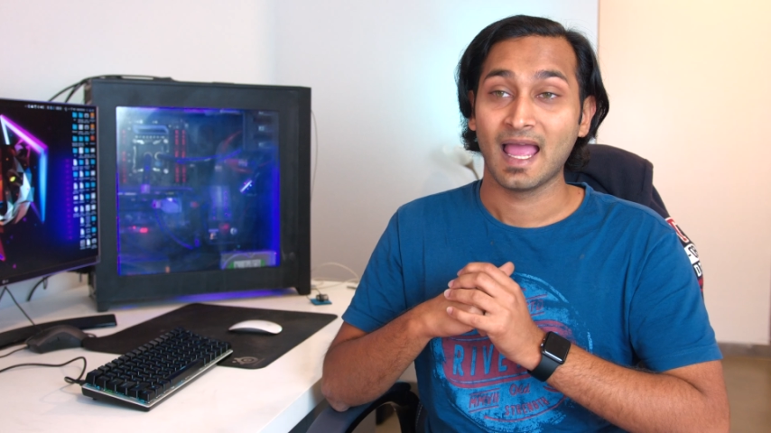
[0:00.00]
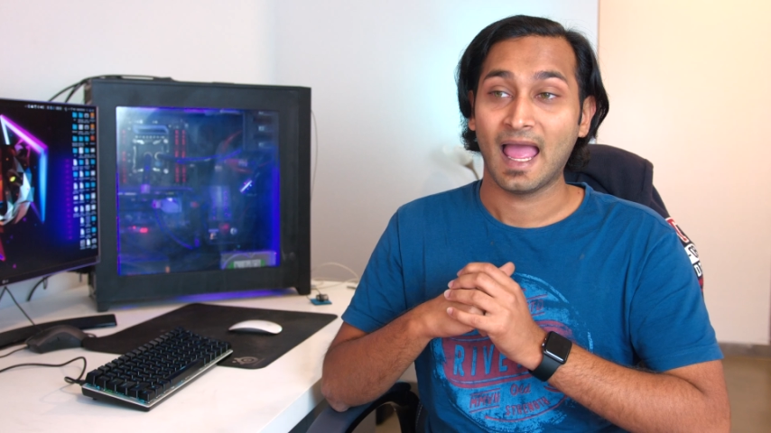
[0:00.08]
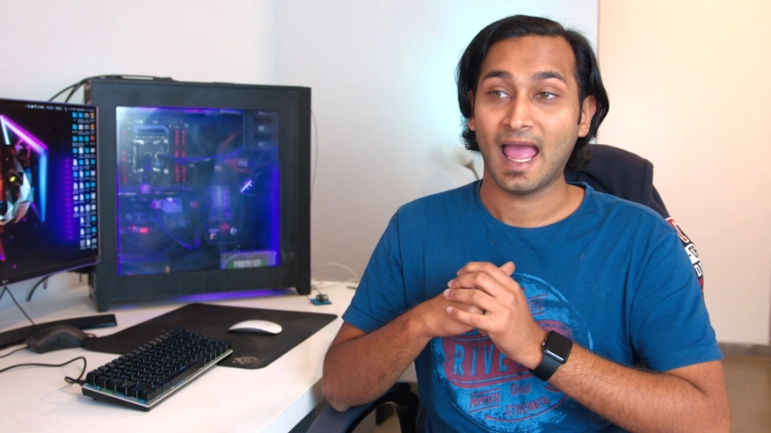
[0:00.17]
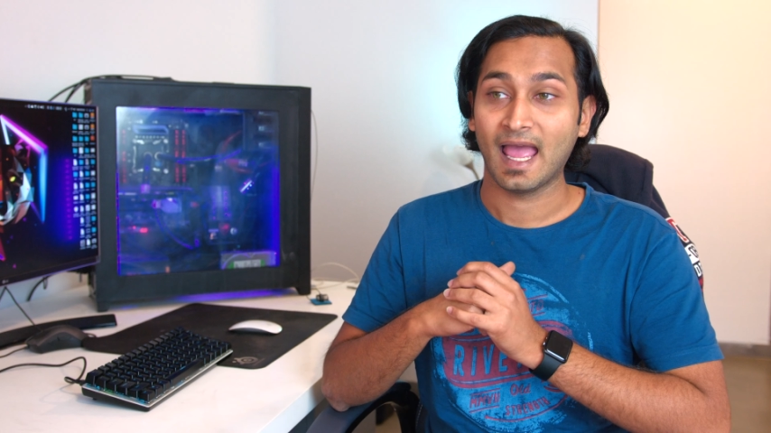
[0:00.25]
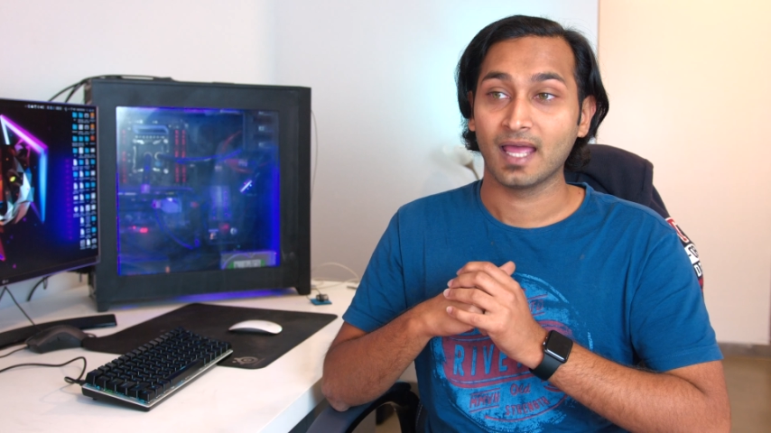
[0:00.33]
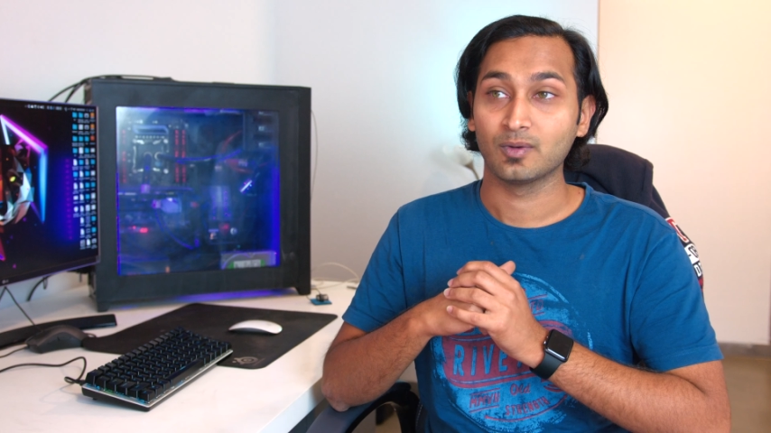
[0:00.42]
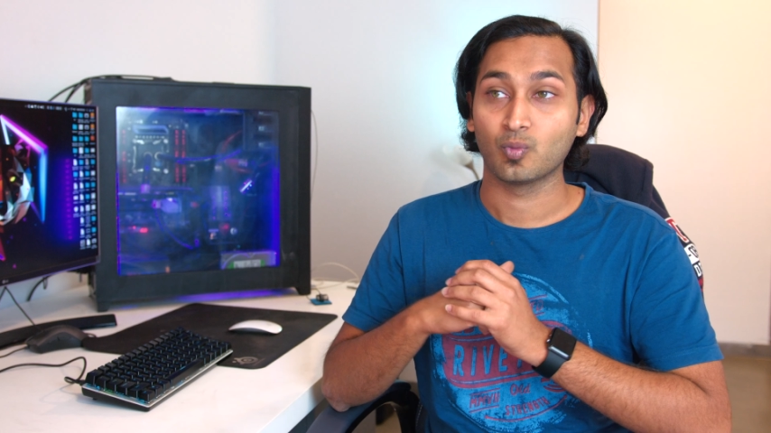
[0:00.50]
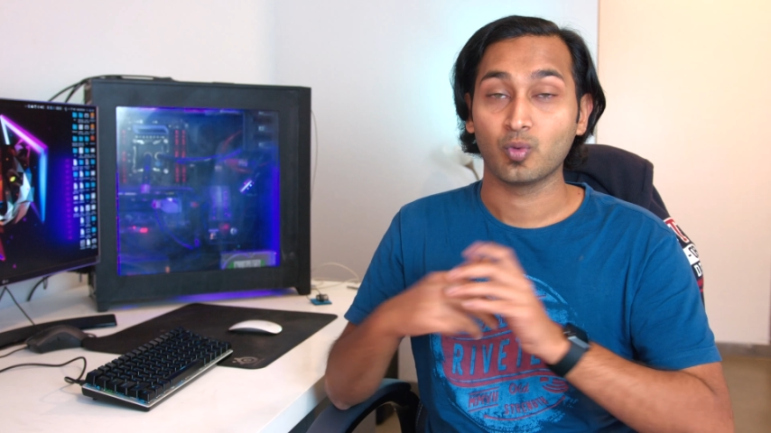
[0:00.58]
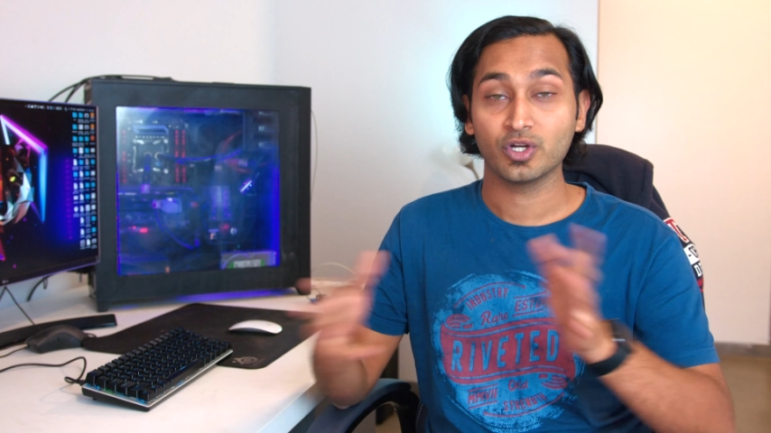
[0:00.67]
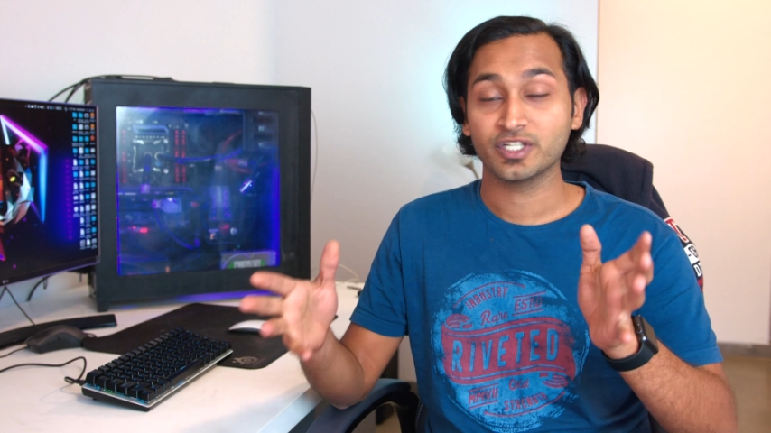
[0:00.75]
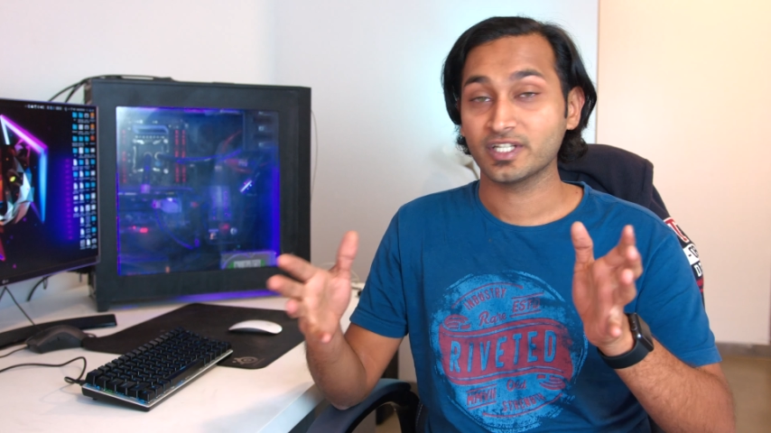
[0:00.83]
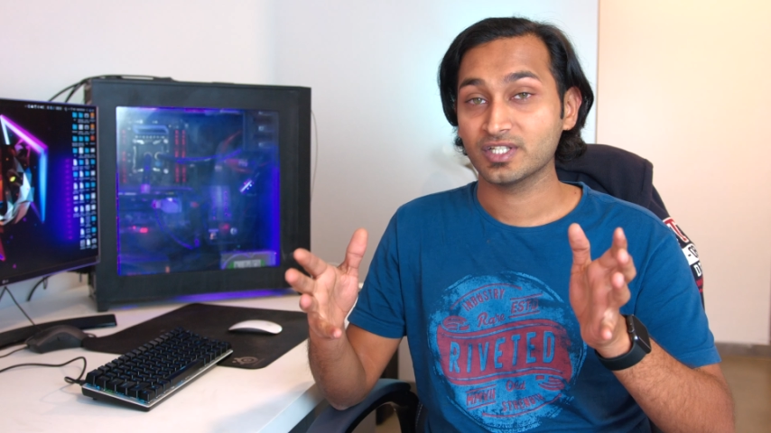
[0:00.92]
And
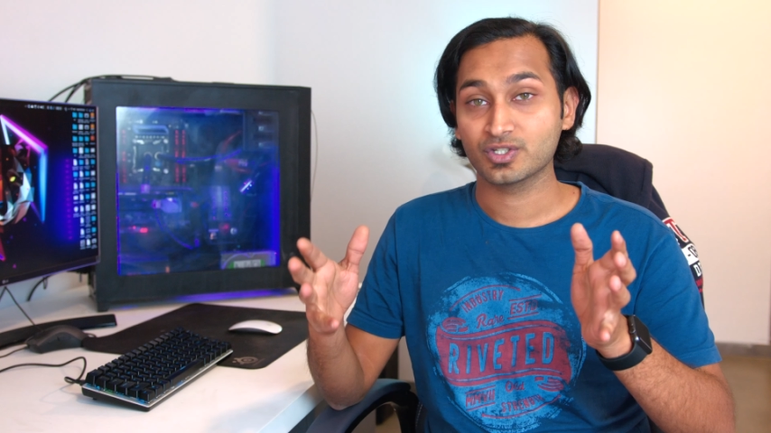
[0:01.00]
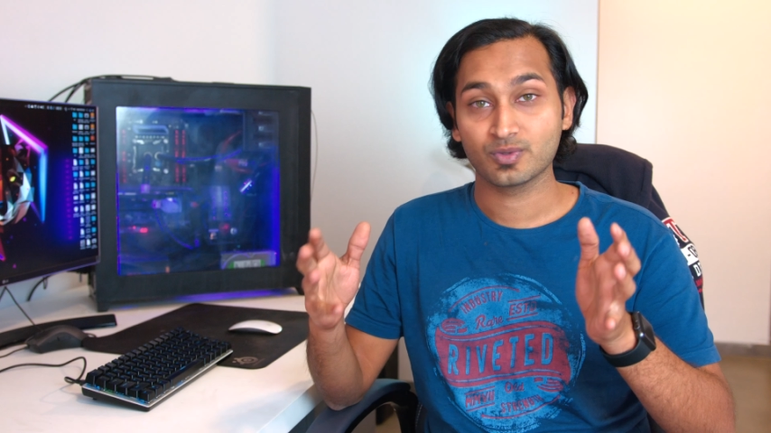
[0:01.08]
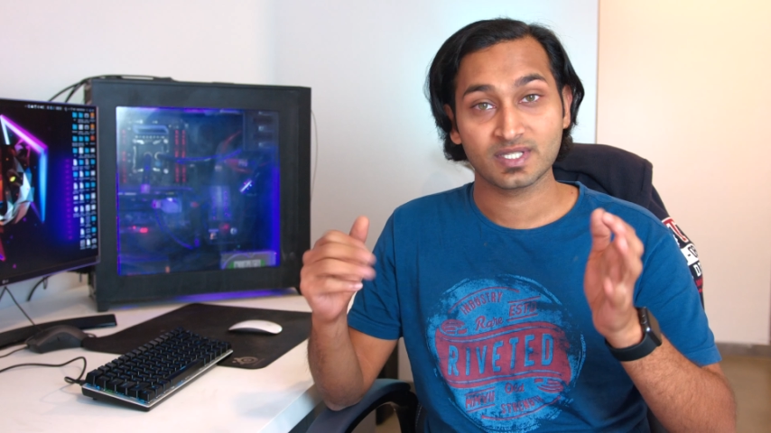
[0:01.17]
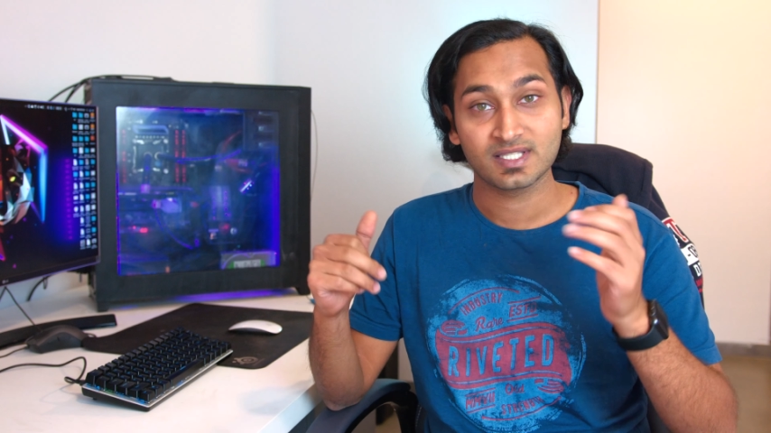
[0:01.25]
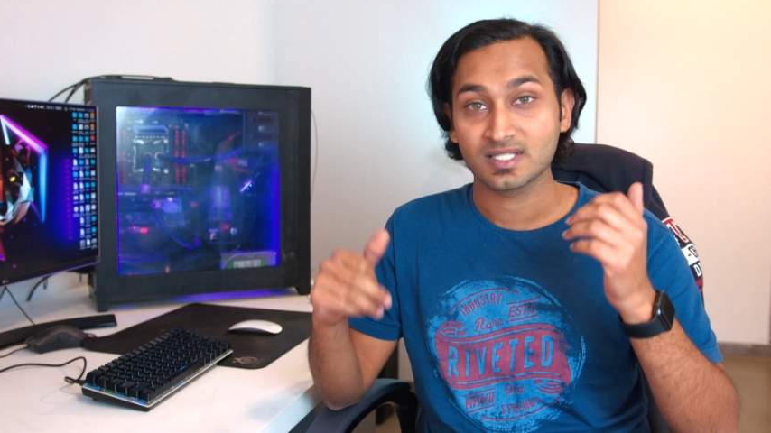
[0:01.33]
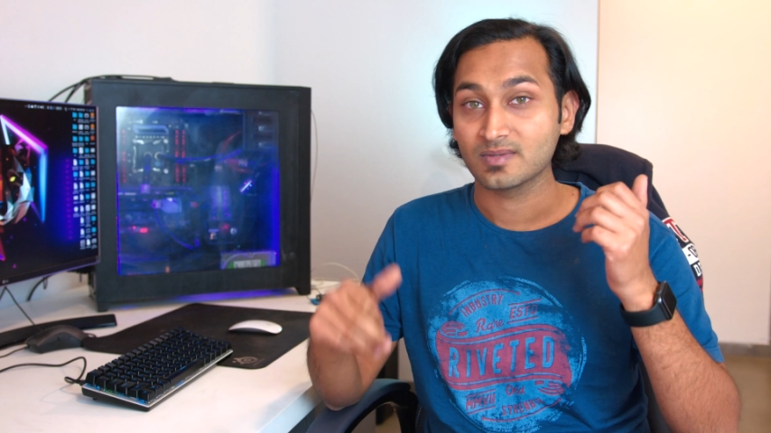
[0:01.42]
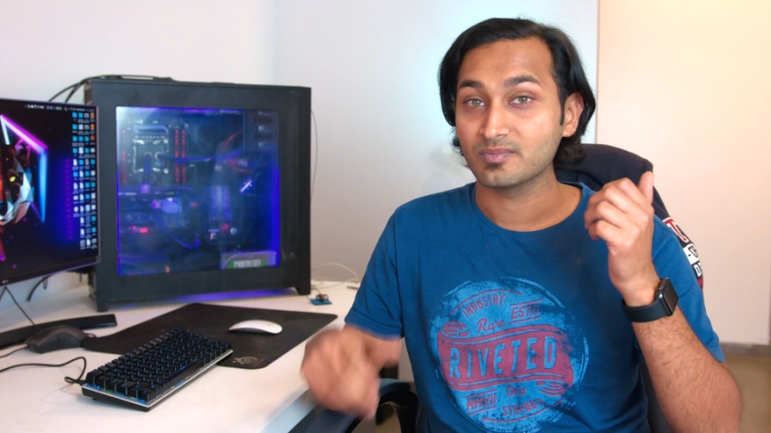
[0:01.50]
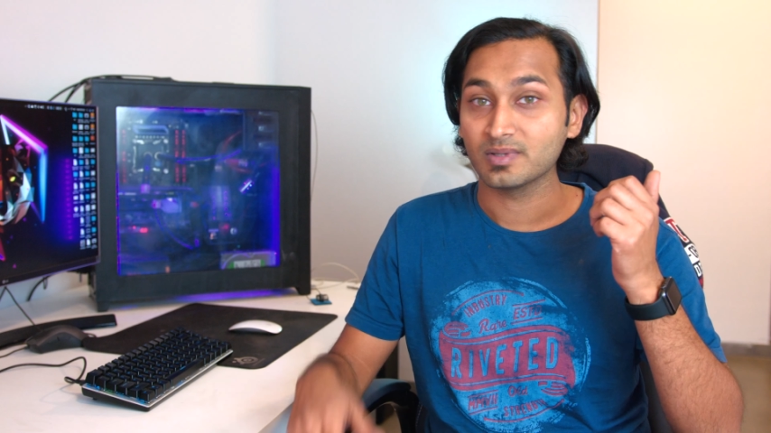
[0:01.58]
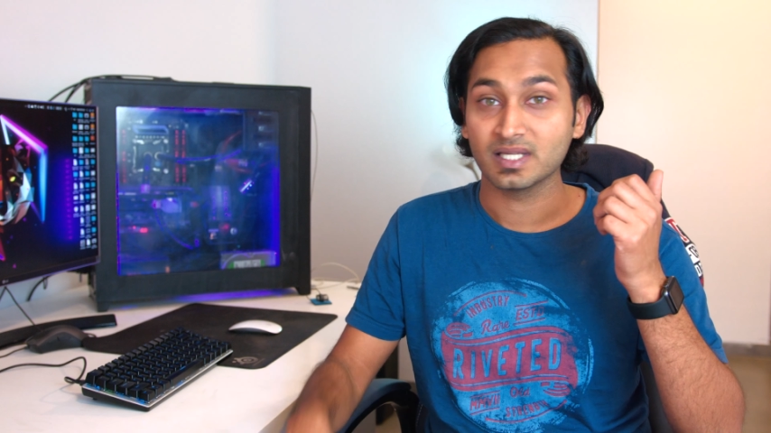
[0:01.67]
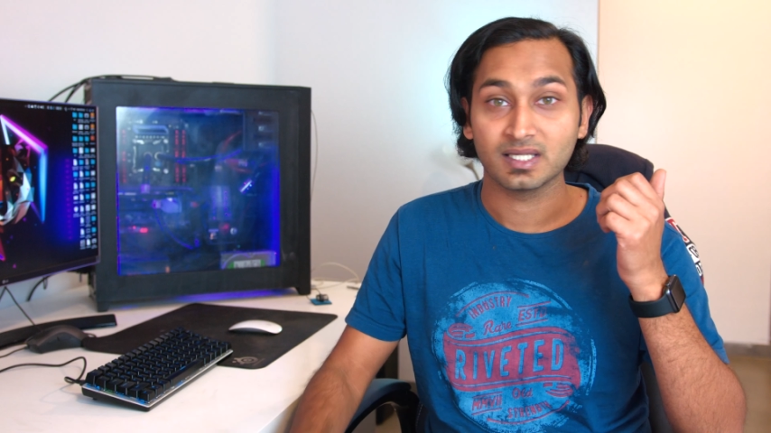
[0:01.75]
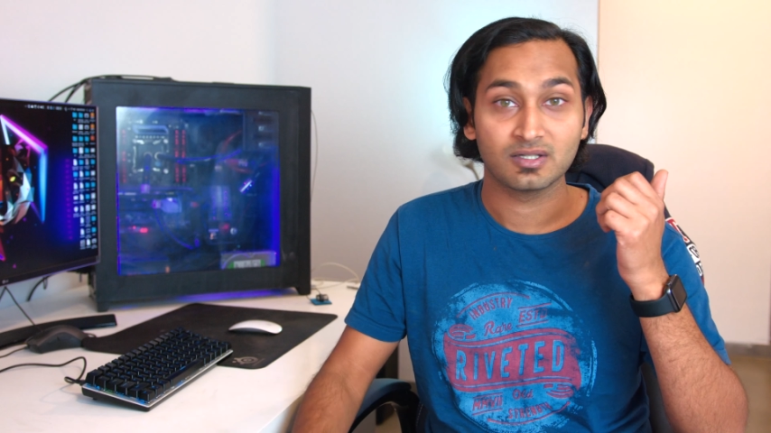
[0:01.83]
what you can do is simply